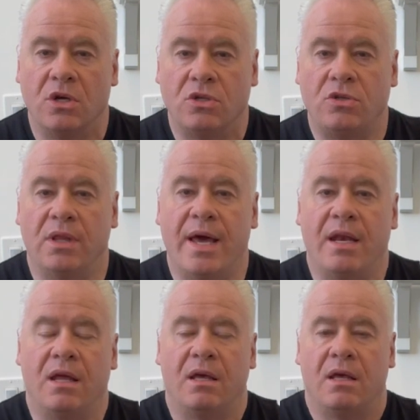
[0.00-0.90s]
to
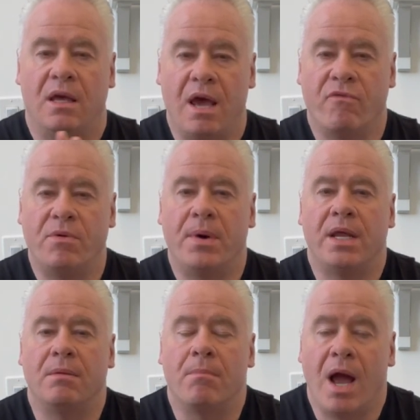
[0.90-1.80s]
let
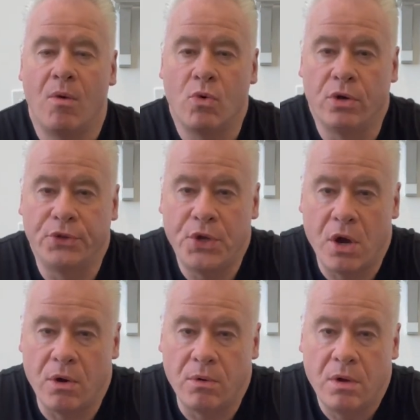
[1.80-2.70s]
everybody in my world
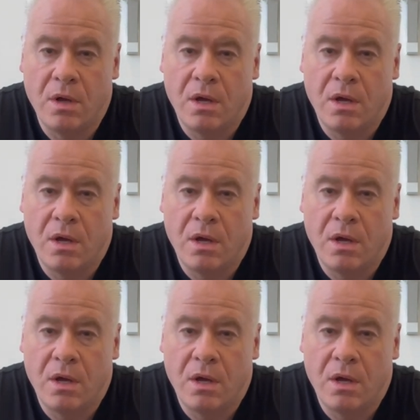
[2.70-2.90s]
know